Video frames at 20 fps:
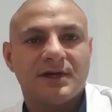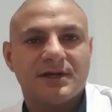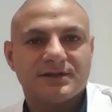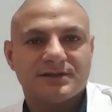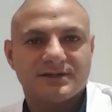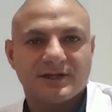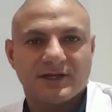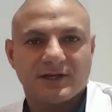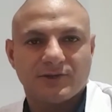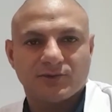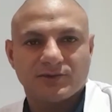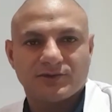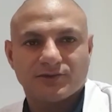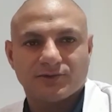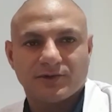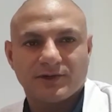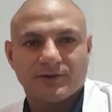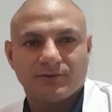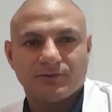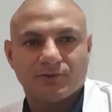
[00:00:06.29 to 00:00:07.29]
Today
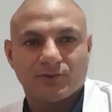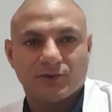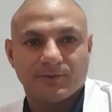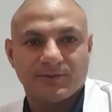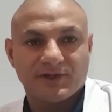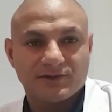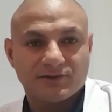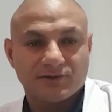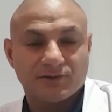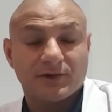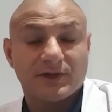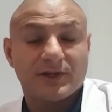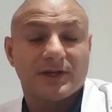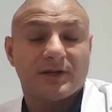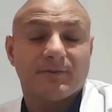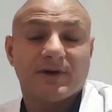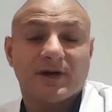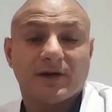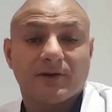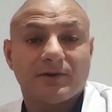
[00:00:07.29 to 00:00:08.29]
we'll be talking
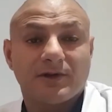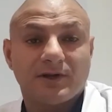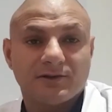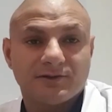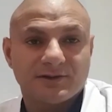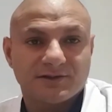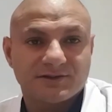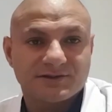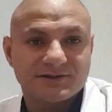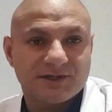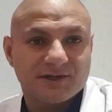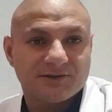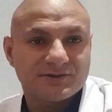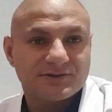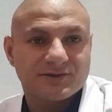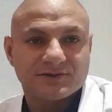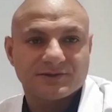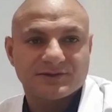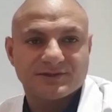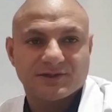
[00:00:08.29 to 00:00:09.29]
about low dose
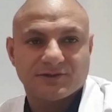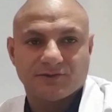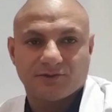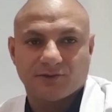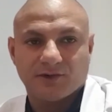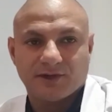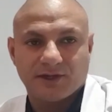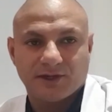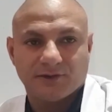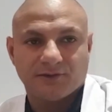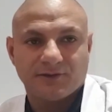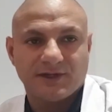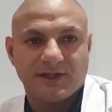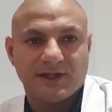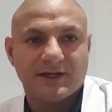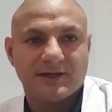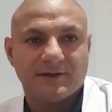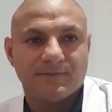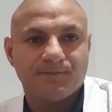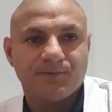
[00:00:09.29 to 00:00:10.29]
naltrexone or
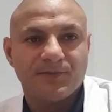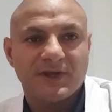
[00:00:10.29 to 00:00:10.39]
LDN.